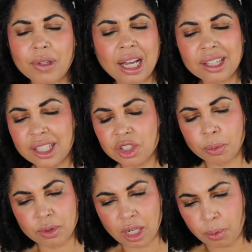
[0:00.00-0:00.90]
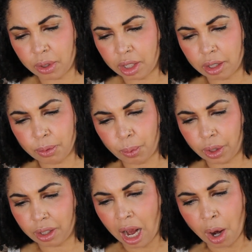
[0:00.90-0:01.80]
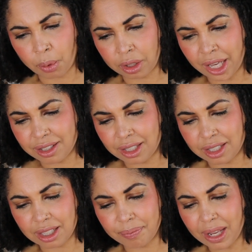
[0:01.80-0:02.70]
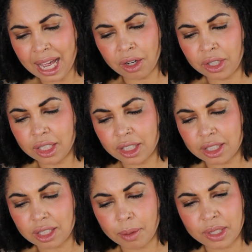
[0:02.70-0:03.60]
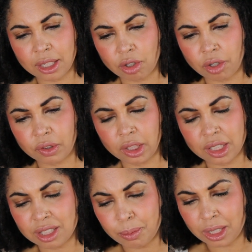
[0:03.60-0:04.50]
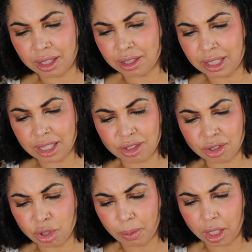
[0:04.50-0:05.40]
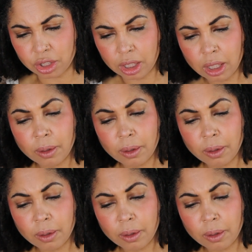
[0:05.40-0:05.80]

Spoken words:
I think it's almost like what Hourglass does. I don't need this. I'm taking it off the list because that's just too much.